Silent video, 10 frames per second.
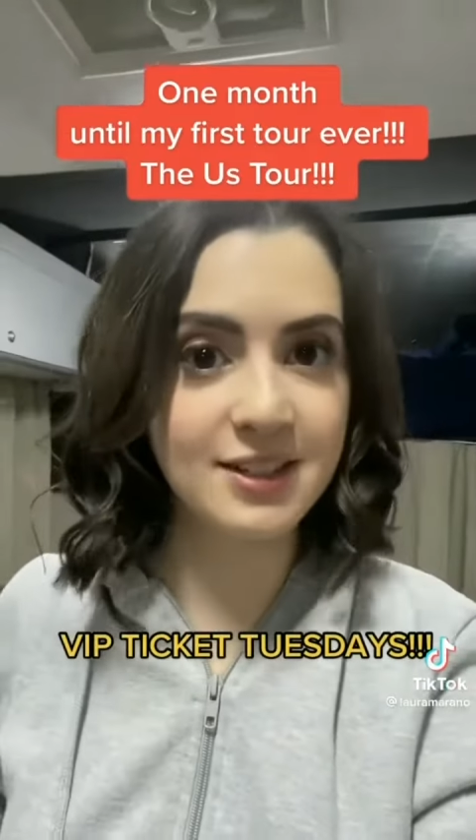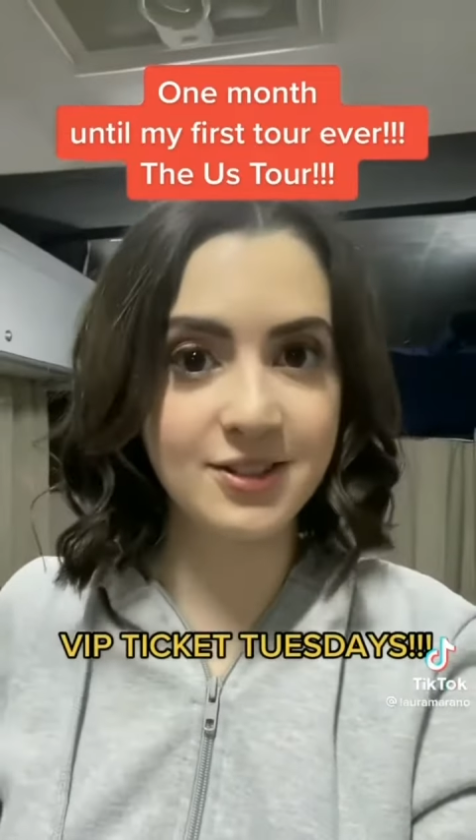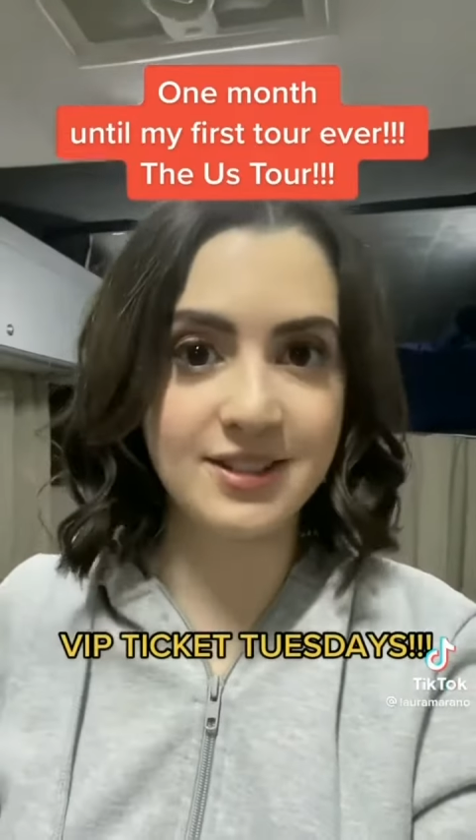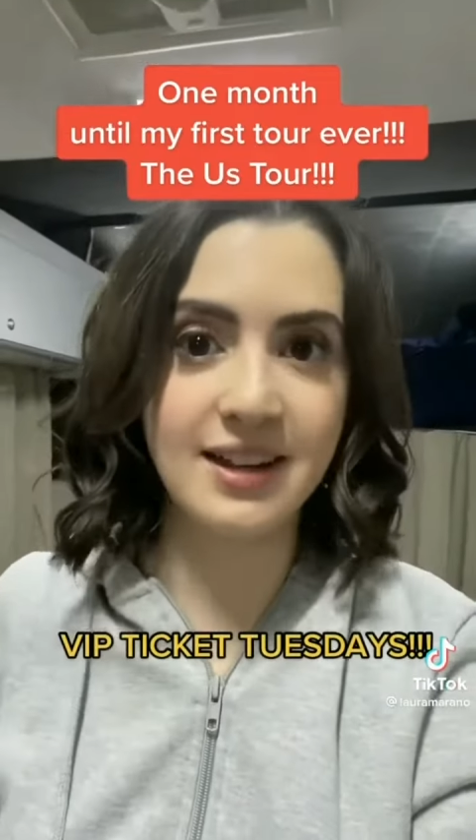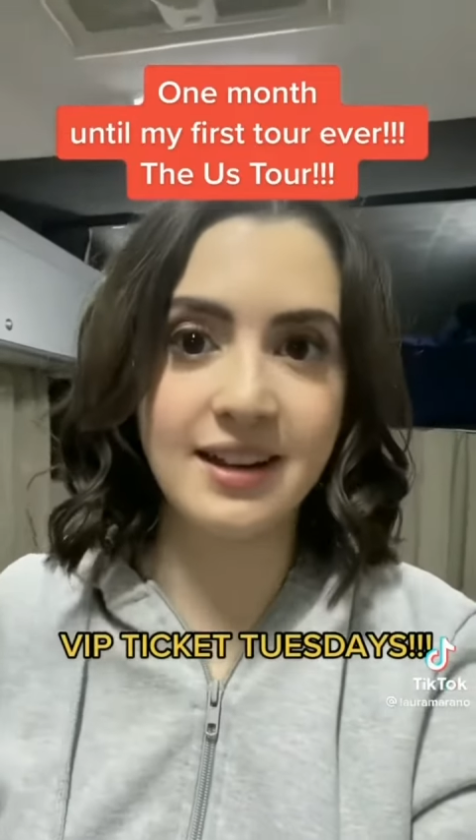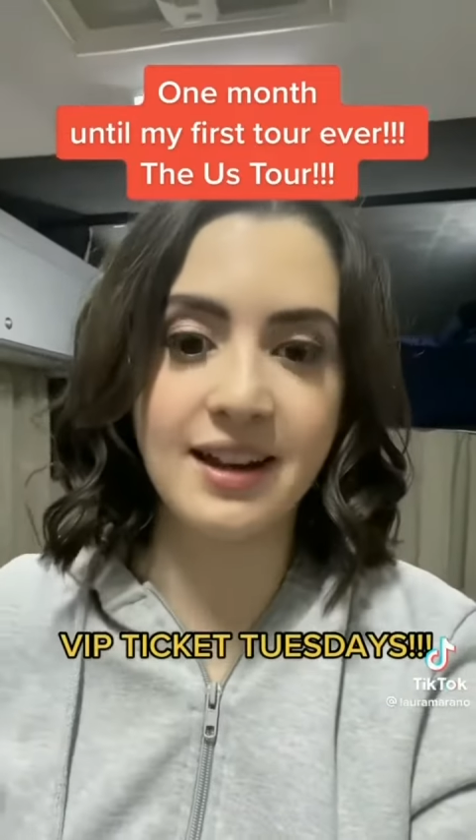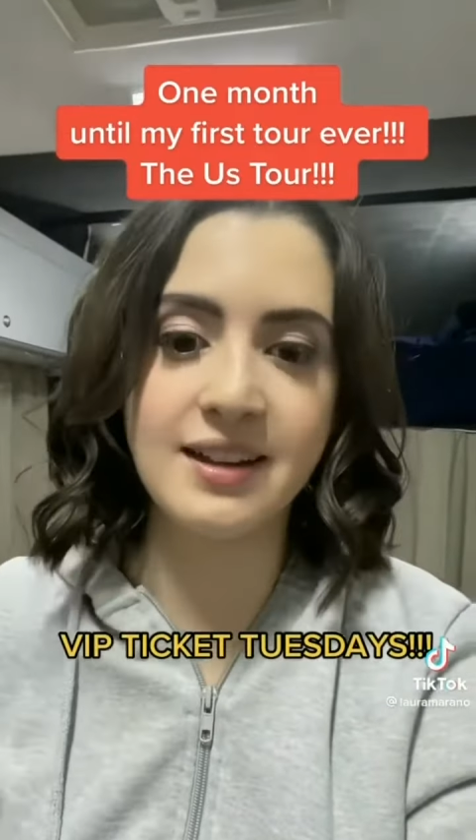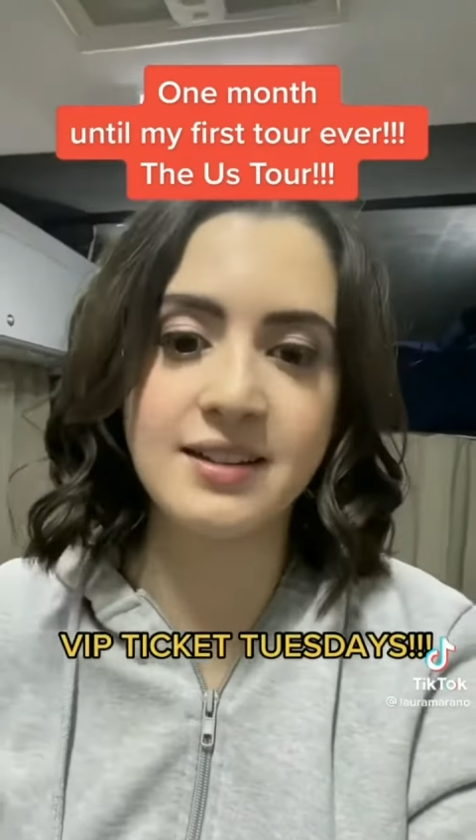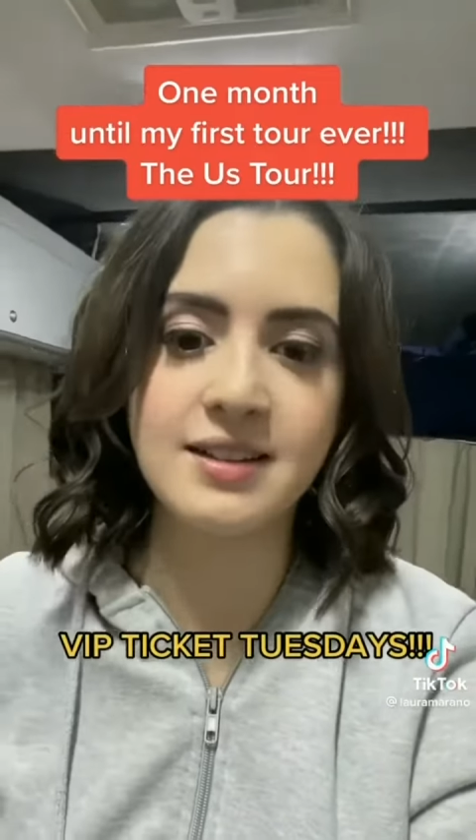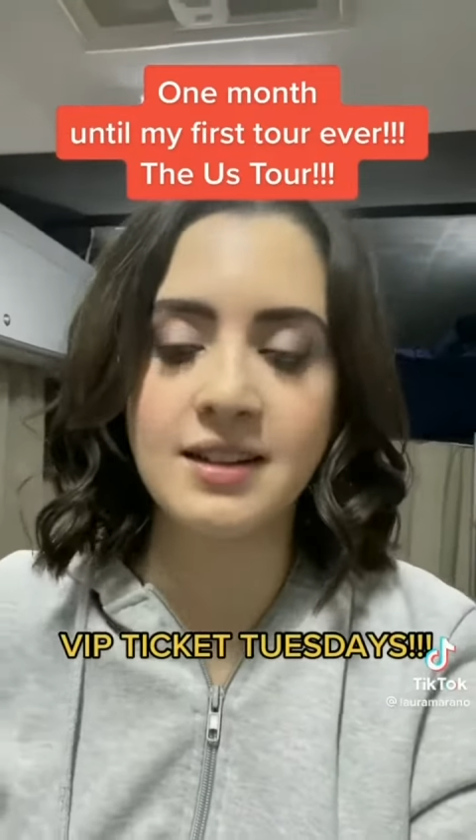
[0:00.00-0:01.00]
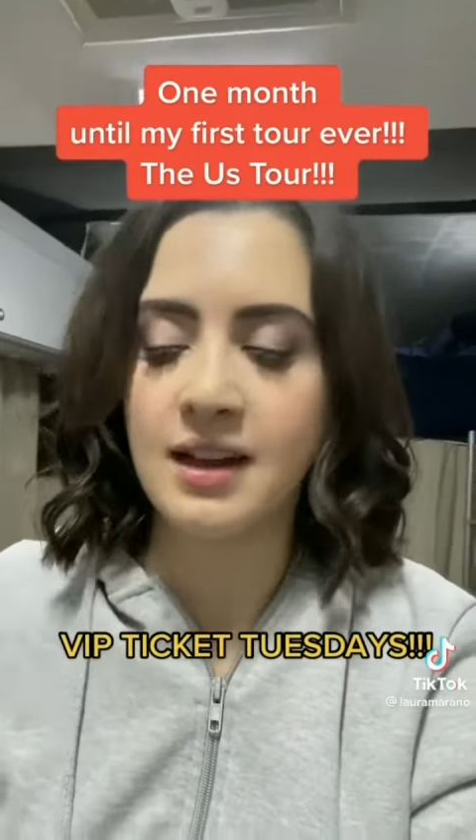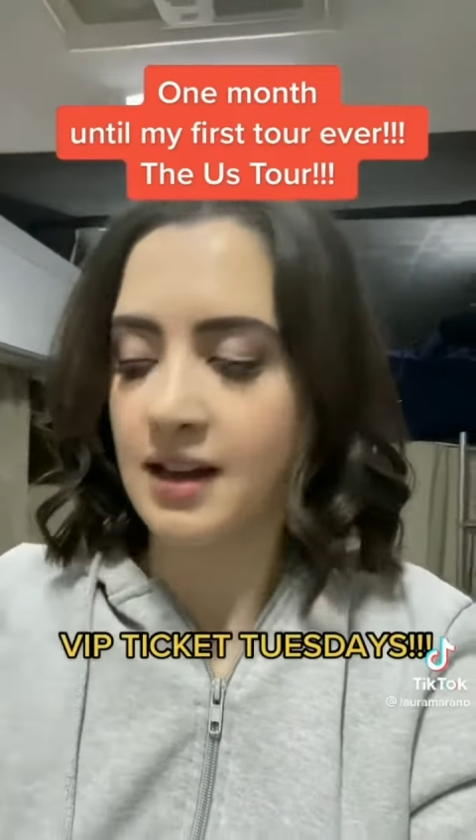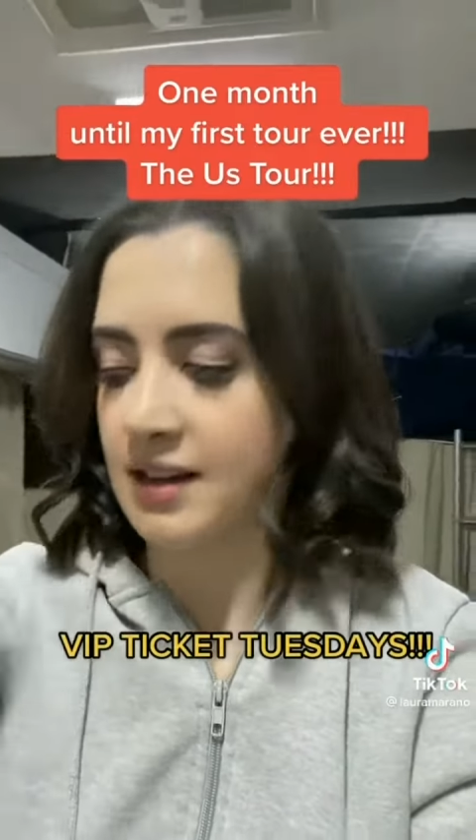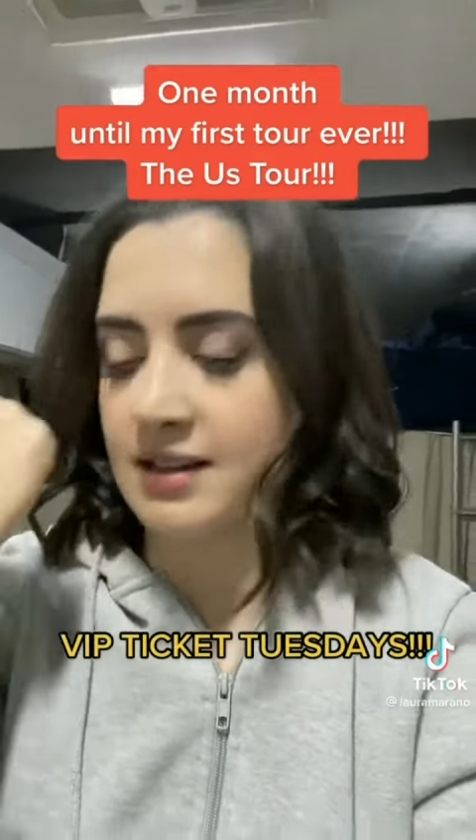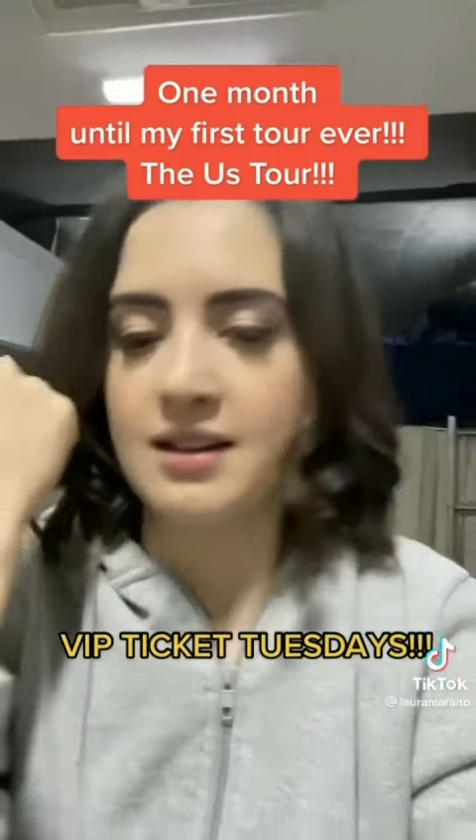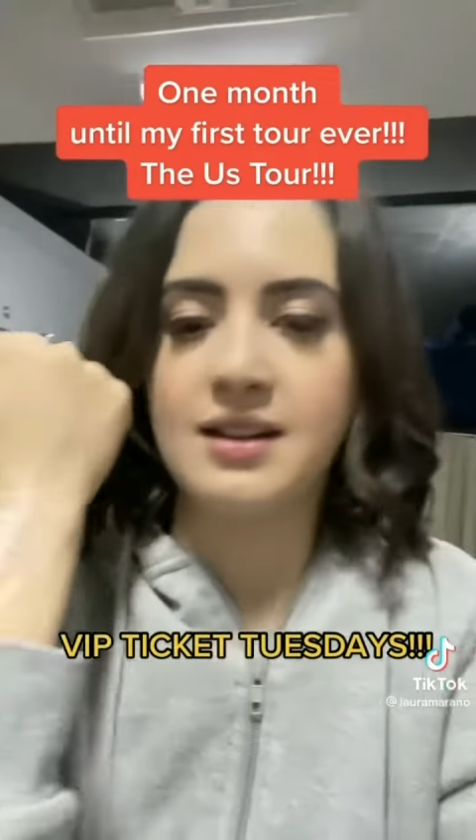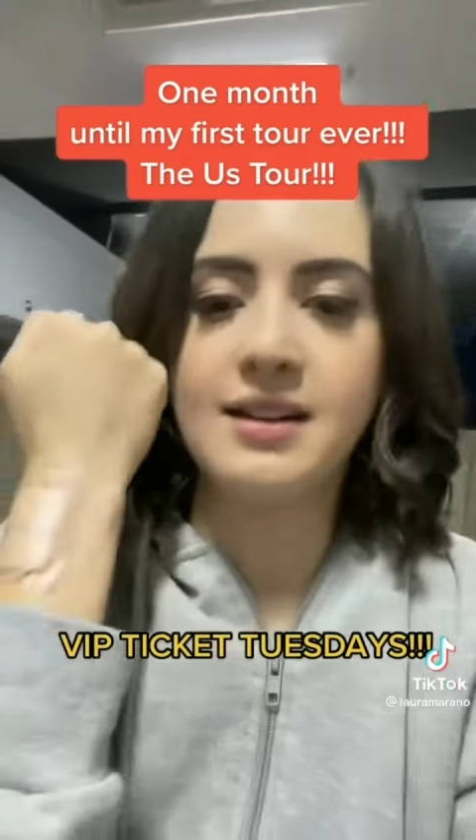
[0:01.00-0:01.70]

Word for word: Tuesday, and I